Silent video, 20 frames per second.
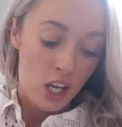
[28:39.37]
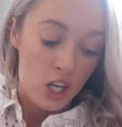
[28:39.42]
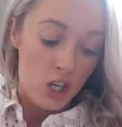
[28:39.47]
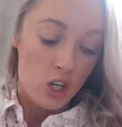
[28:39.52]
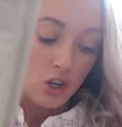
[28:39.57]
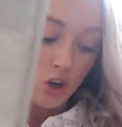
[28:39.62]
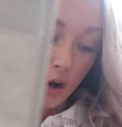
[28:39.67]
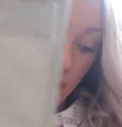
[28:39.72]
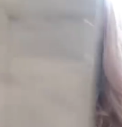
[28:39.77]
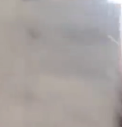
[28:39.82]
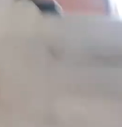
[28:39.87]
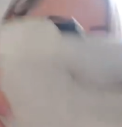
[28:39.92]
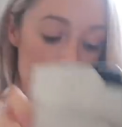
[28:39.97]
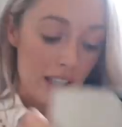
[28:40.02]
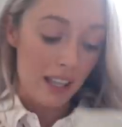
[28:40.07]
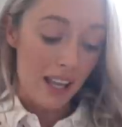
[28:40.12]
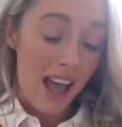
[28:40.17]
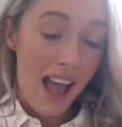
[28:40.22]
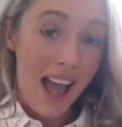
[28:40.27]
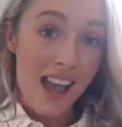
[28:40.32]

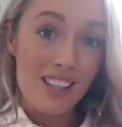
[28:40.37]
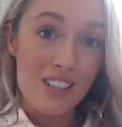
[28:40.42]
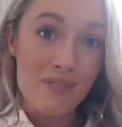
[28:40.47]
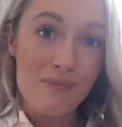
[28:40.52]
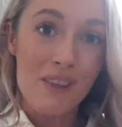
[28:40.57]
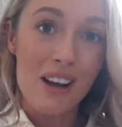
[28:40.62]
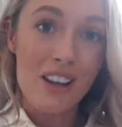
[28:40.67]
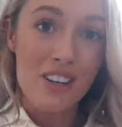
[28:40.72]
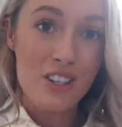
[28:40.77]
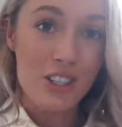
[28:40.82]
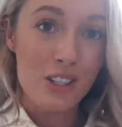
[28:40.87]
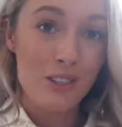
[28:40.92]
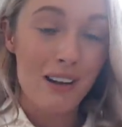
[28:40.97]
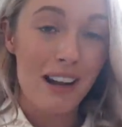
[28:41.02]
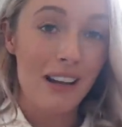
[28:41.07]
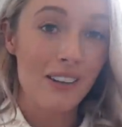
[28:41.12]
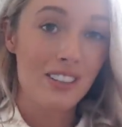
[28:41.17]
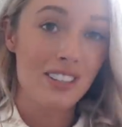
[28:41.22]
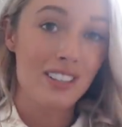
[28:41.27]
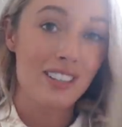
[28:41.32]
shopping and marching
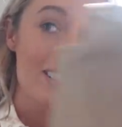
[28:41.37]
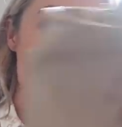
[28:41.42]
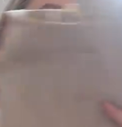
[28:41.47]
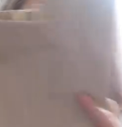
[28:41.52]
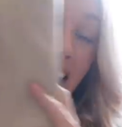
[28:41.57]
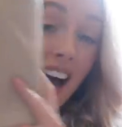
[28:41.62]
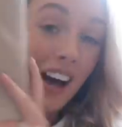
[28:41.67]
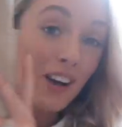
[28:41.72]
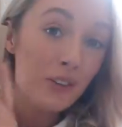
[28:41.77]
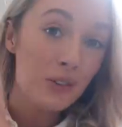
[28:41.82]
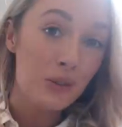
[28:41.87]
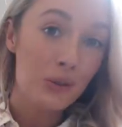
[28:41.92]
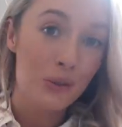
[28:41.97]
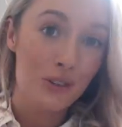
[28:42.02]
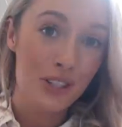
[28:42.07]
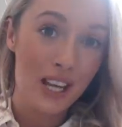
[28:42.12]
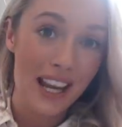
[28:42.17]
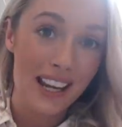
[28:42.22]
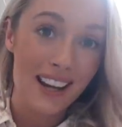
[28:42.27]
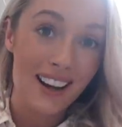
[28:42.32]
around town all
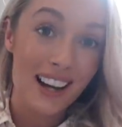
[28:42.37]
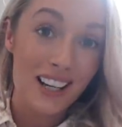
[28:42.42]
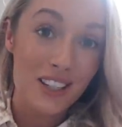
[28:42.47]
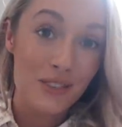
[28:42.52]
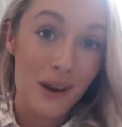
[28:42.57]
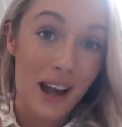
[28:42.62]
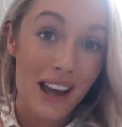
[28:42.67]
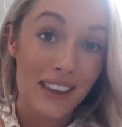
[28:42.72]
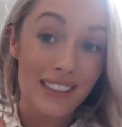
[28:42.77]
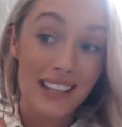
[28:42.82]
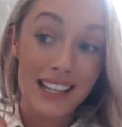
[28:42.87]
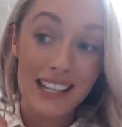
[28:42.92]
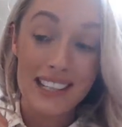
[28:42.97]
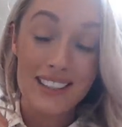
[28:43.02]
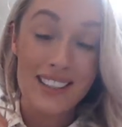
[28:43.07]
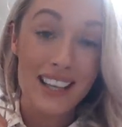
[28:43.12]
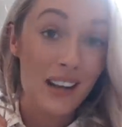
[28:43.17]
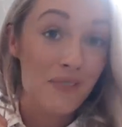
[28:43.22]
day, I'd wear these,